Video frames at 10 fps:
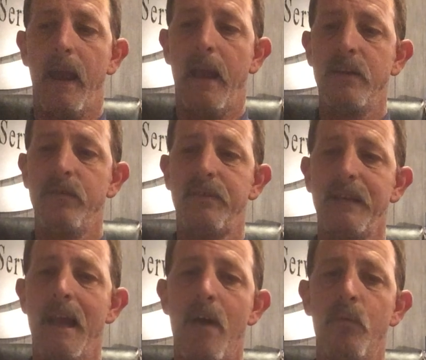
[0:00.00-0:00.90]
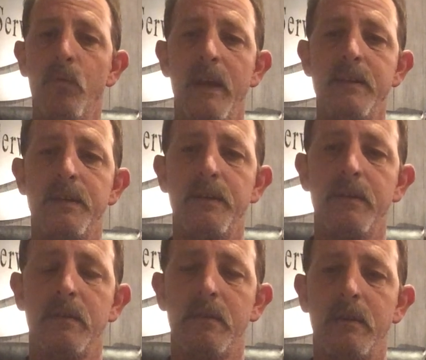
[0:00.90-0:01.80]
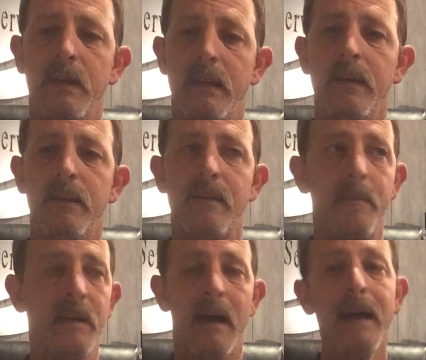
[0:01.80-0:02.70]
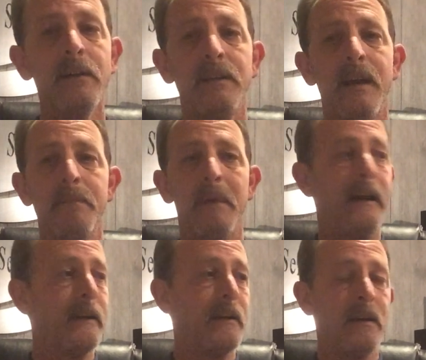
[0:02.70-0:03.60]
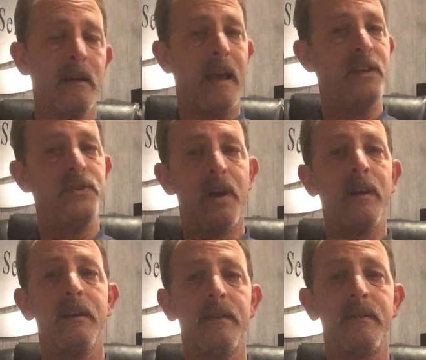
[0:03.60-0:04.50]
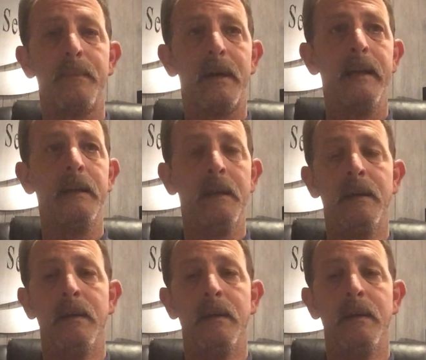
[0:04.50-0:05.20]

and you see how rigid it is, I mean, I could take mine and chunk it at somebody